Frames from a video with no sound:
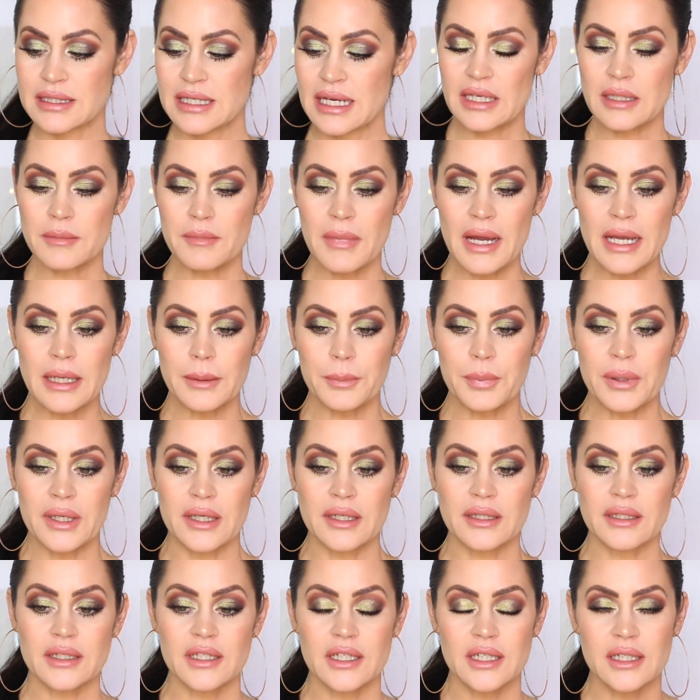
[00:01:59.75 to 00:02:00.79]
In my
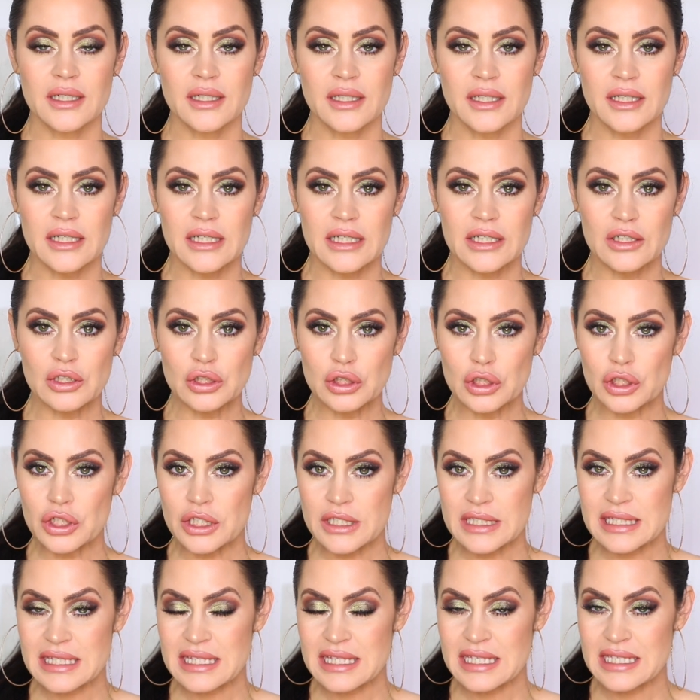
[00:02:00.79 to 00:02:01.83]
opinion, it
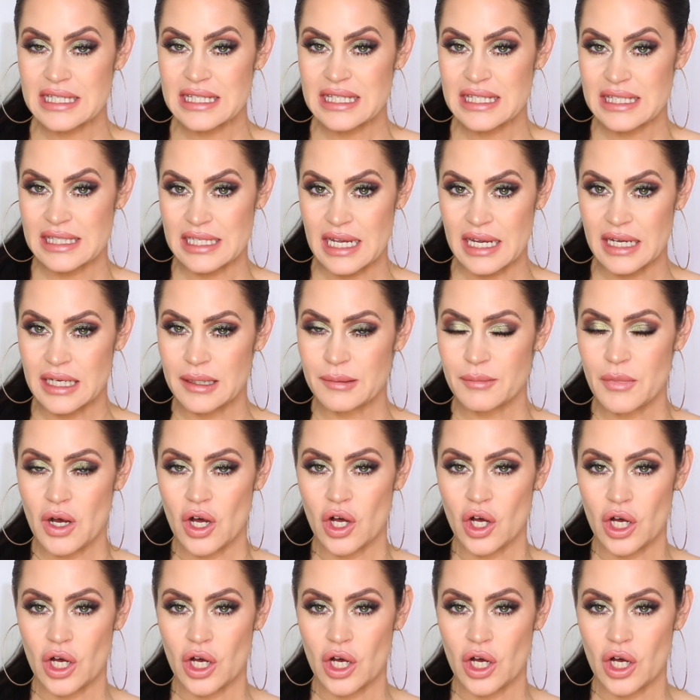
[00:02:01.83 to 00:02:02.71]
looks the same